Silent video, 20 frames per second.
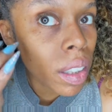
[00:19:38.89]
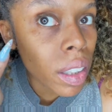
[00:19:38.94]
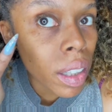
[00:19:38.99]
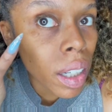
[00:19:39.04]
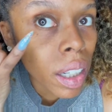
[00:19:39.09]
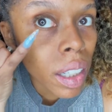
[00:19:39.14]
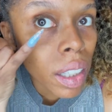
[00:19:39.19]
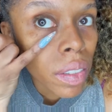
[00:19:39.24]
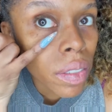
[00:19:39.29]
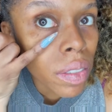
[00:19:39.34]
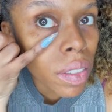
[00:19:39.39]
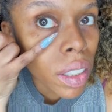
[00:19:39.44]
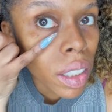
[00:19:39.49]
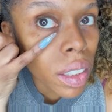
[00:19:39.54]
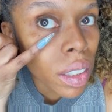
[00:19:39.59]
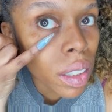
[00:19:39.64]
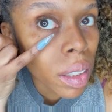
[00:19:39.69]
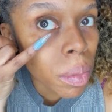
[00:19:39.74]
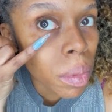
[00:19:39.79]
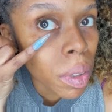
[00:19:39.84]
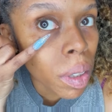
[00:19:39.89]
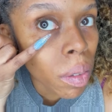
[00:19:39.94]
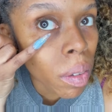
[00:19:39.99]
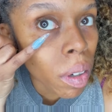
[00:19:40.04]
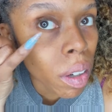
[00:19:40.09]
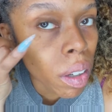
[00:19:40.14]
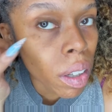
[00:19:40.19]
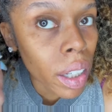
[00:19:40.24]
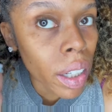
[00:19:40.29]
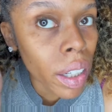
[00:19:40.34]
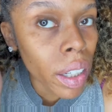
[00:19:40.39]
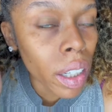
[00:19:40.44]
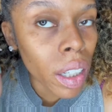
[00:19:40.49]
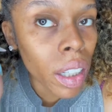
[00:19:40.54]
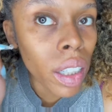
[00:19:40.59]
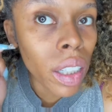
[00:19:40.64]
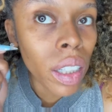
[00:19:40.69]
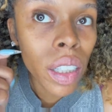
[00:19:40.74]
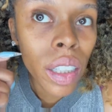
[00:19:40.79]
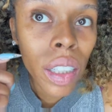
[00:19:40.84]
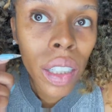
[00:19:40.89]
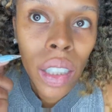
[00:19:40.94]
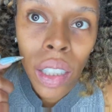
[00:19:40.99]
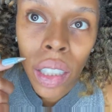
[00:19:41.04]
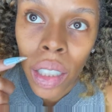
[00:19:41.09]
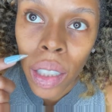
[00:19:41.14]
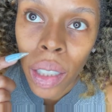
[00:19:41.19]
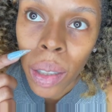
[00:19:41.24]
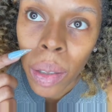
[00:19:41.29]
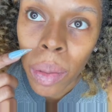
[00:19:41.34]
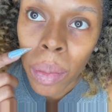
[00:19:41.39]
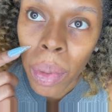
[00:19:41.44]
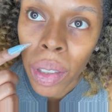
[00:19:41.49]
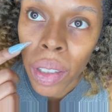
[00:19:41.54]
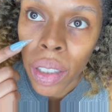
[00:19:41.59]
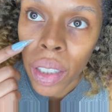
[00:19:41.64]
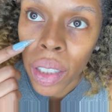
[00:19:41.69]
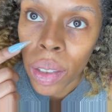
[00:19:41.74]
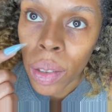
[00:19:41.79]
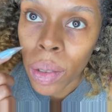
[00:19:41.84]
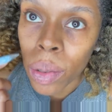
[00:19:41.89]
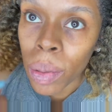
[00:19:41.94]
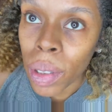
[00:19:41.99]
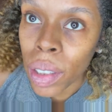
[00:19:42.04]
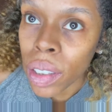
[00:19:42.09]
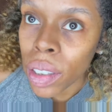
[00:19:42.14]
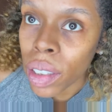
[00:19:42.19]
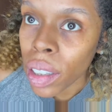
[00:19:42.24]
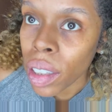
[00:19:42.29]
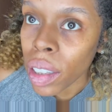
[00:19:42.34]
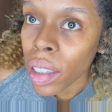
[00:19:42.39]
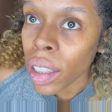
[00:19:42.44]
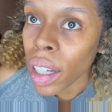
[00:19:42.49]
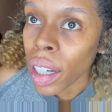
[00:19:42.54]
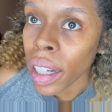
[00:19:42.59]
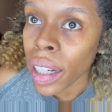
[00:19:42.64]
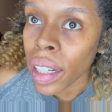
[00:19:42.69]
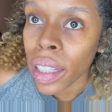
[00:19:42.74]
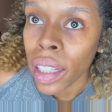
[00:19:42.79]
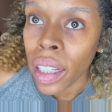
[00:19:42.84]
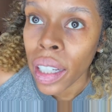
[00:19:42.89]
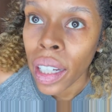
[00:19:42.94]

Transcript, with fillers: could have done something wrong here. But this is what it's looking like.